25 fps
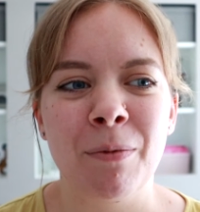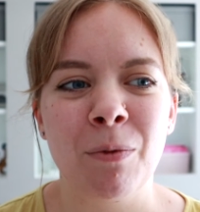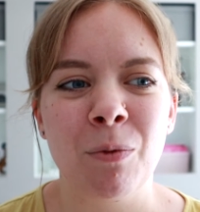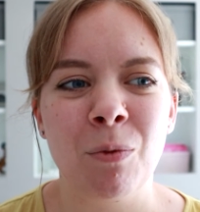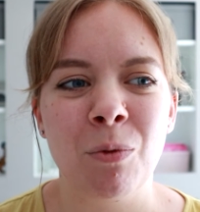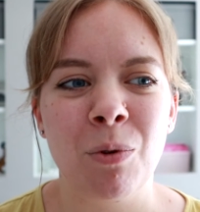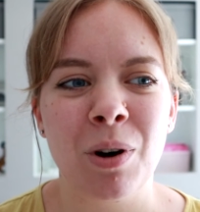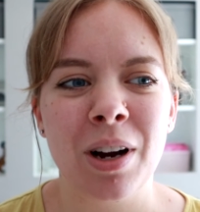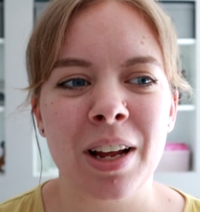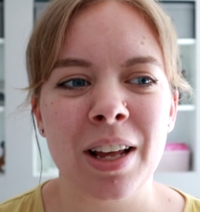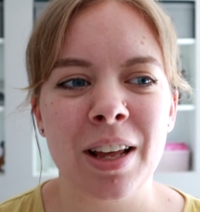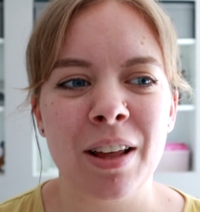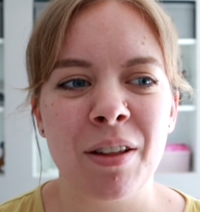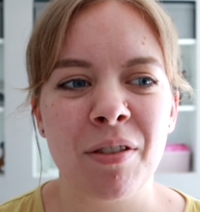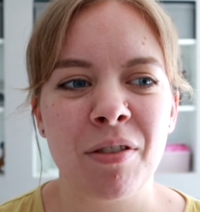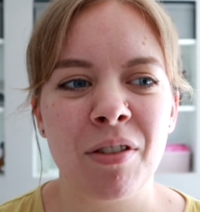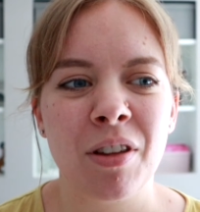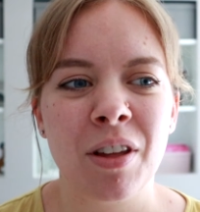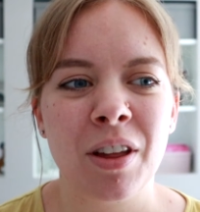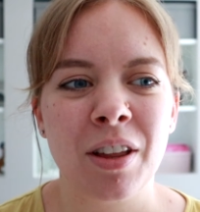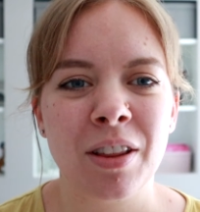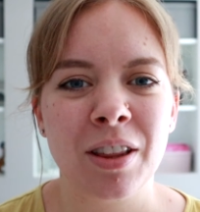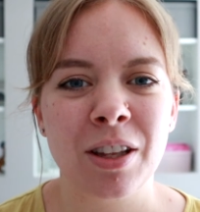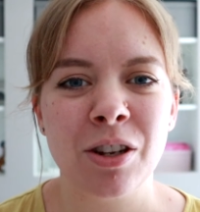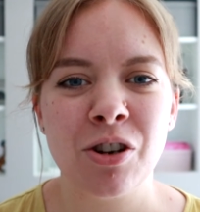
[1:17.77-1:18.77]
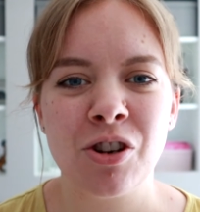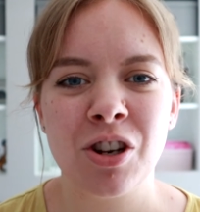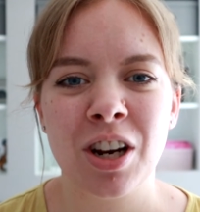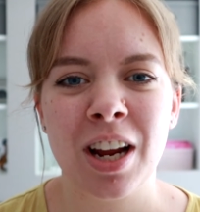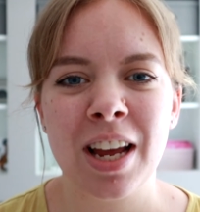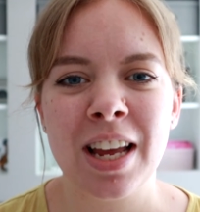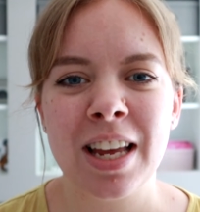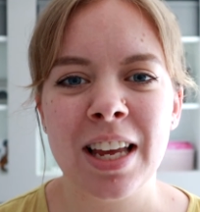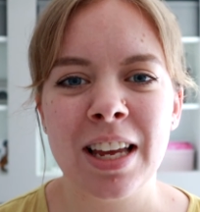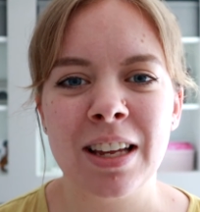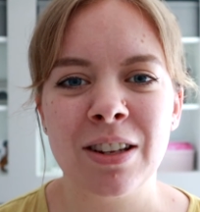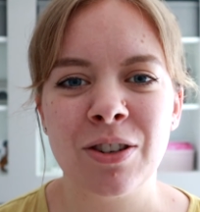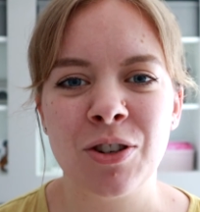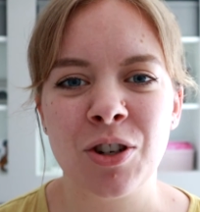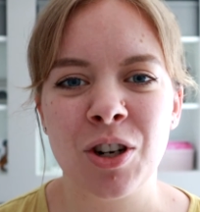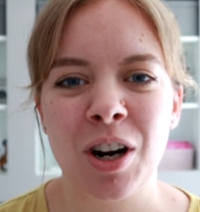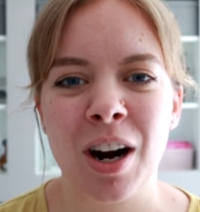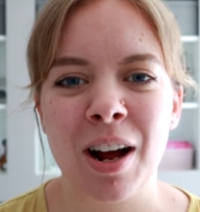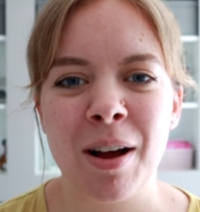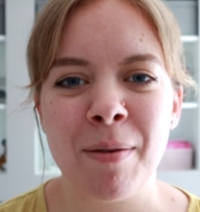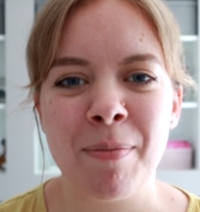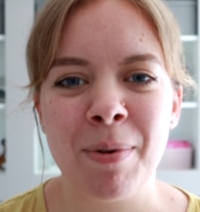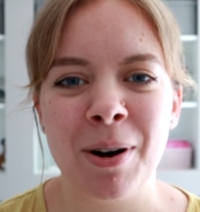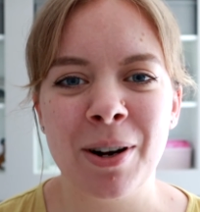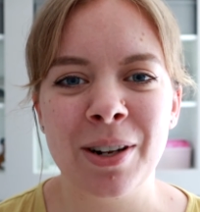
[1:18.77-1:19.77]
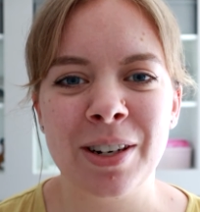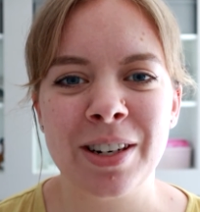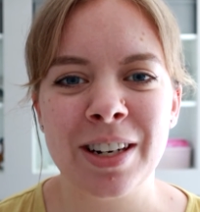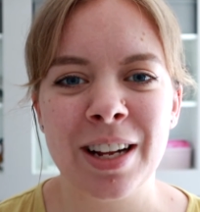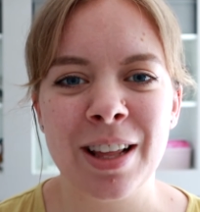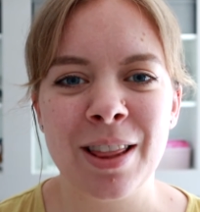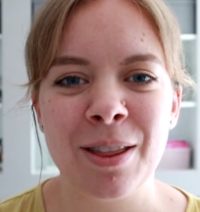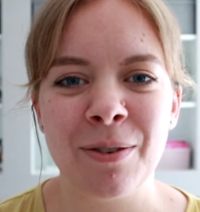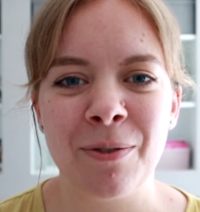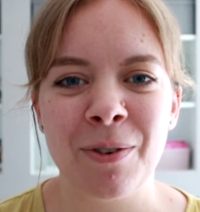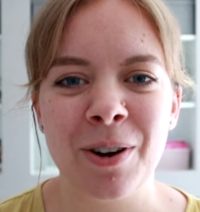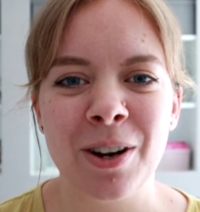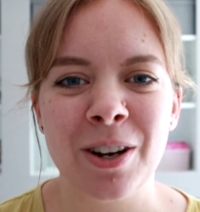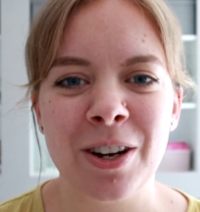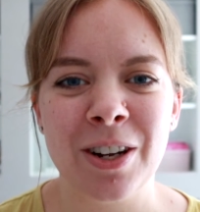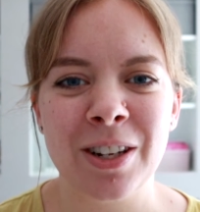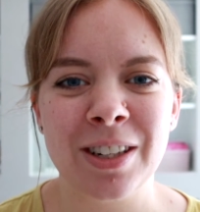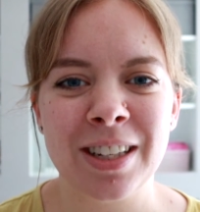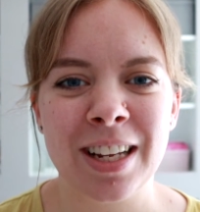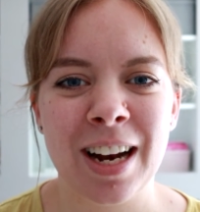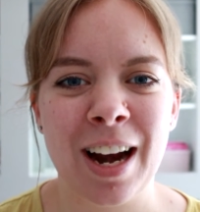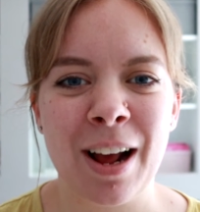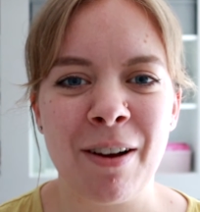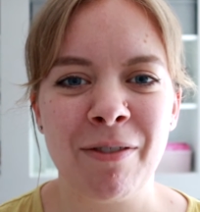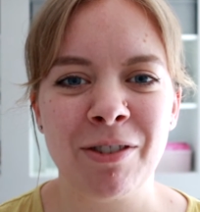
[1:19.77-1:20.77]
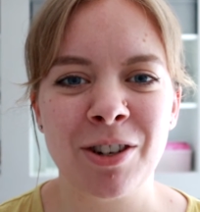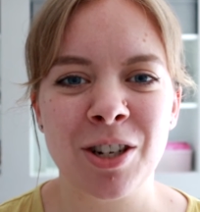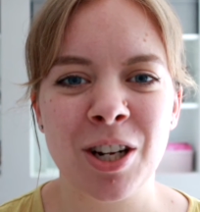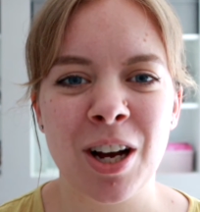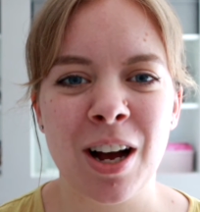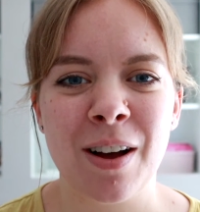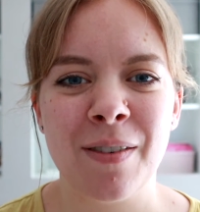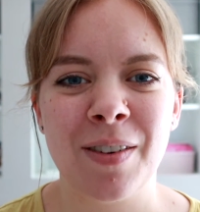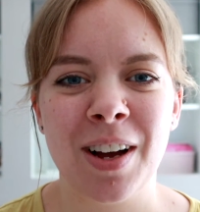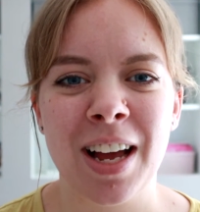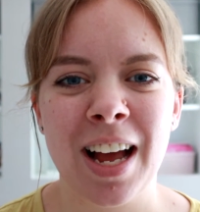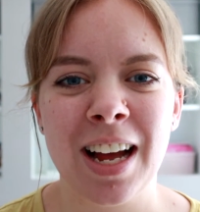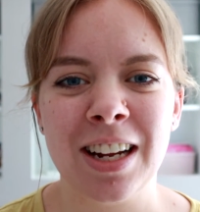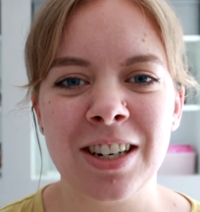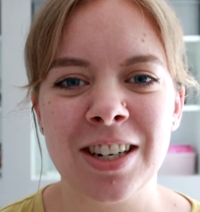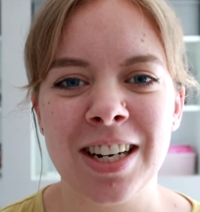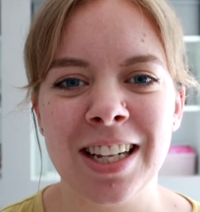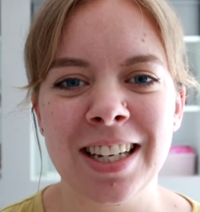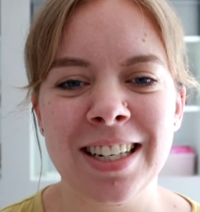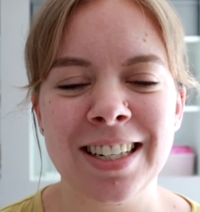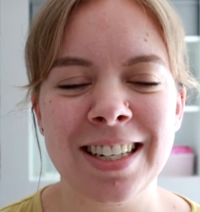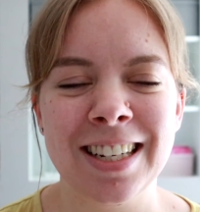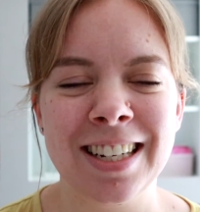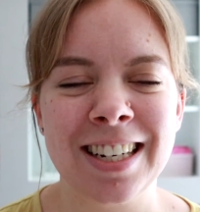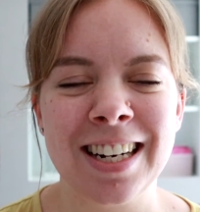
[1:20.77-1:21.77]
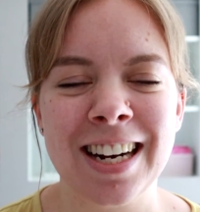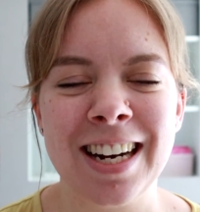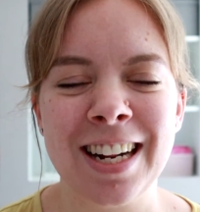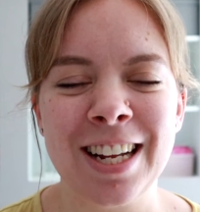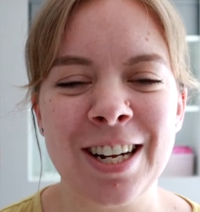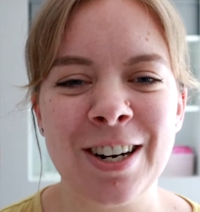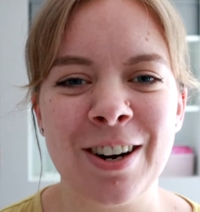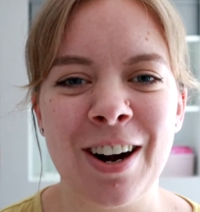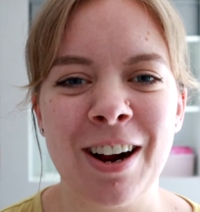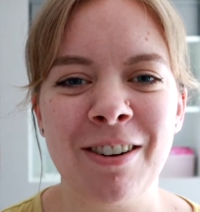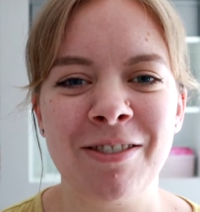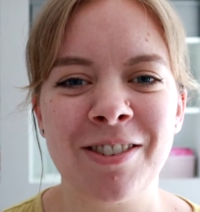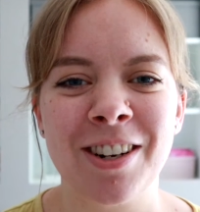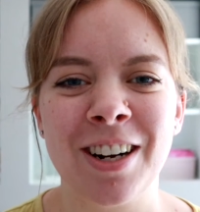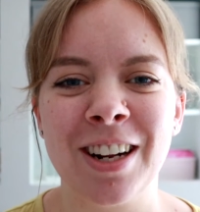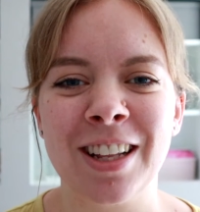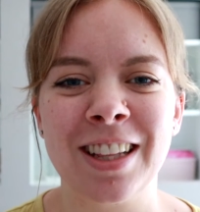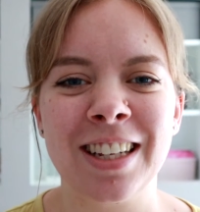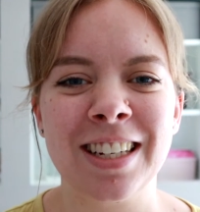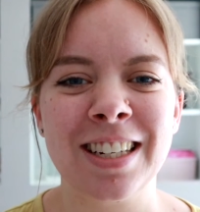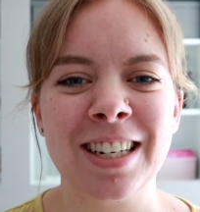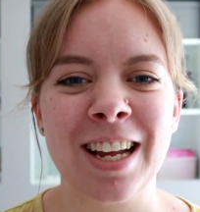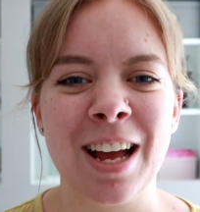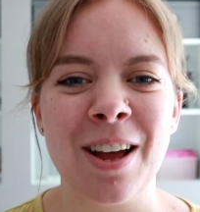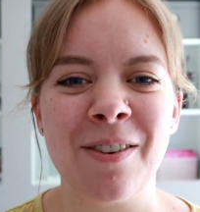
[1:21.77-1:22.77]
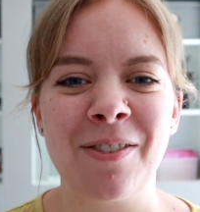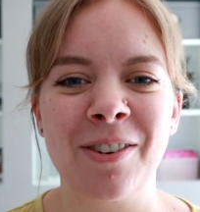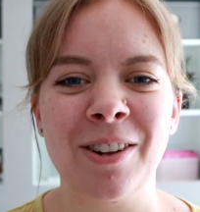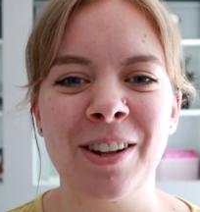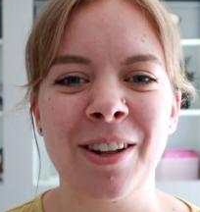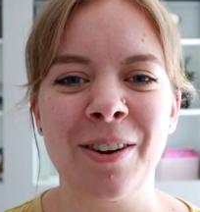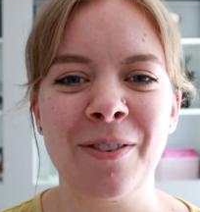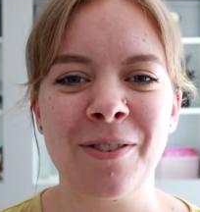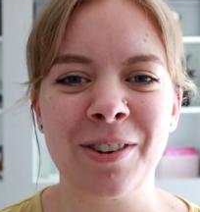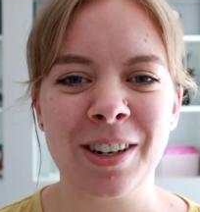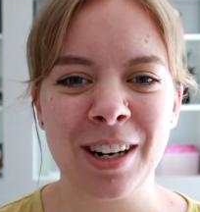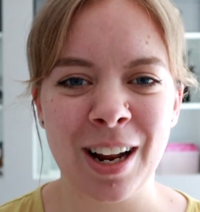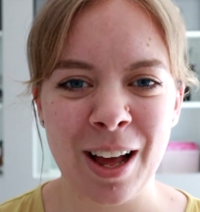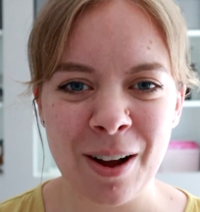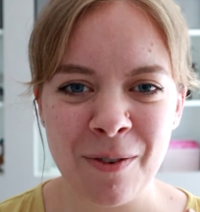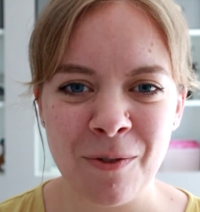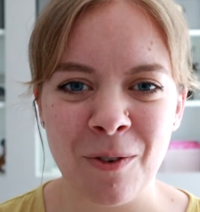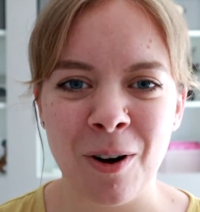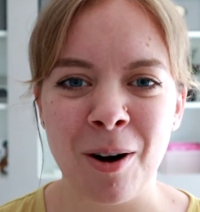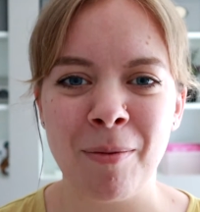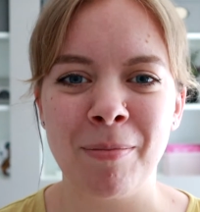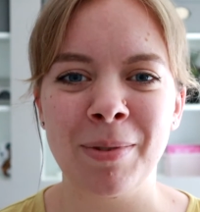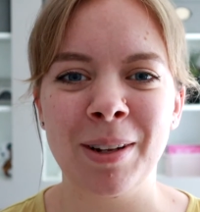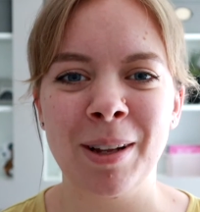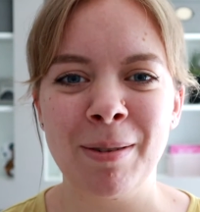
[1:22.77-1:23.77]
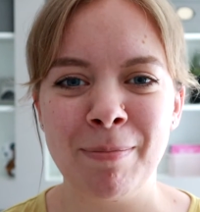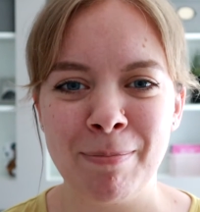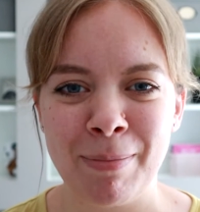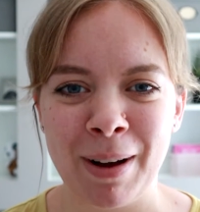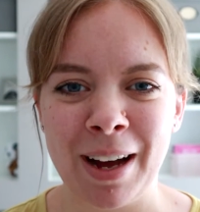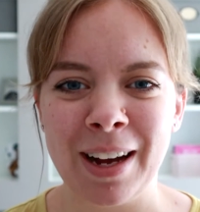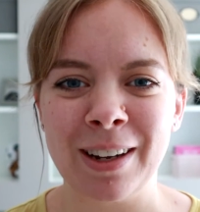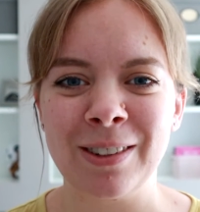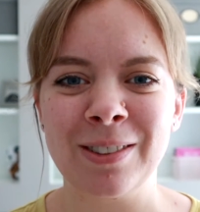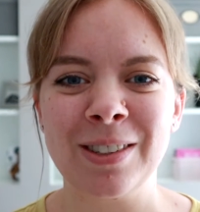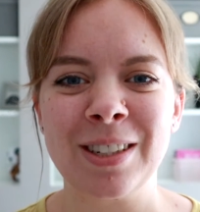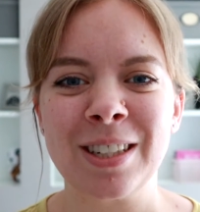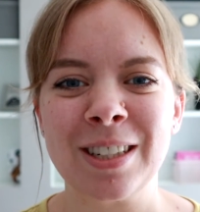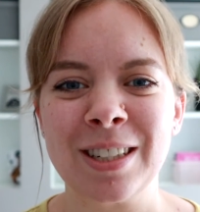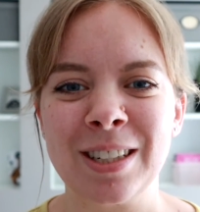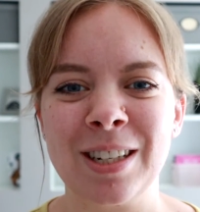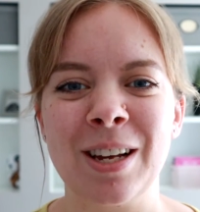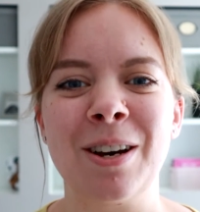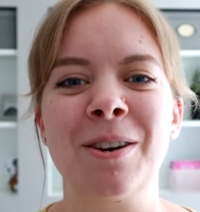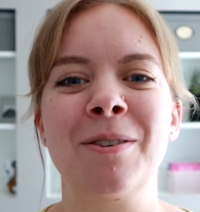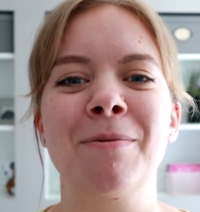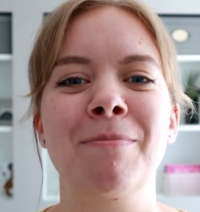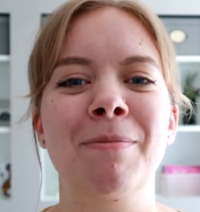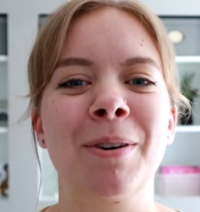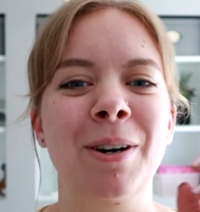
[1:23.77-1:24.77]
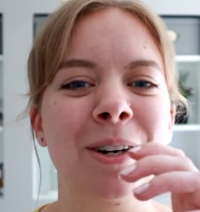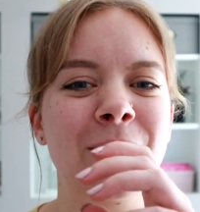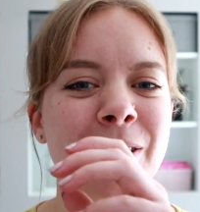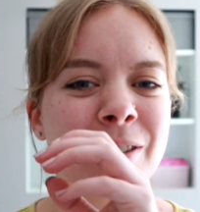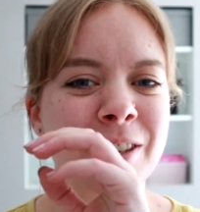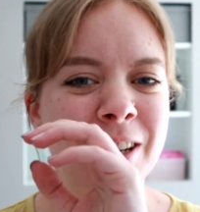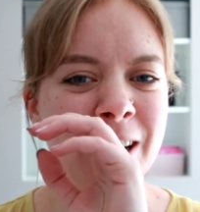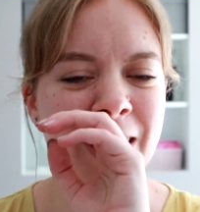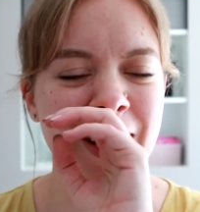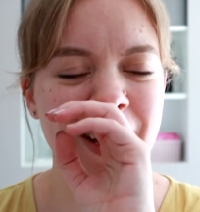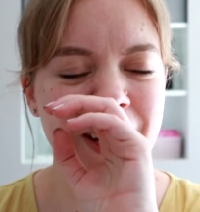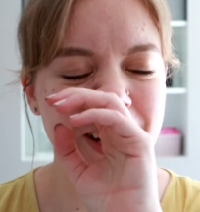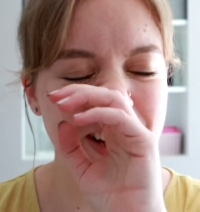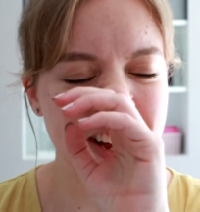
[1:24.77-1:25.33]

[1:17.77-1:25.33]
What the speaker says: with the shakiest tripod in the world, and every time I actually did any crafting on the table it would wobble and bounce so much.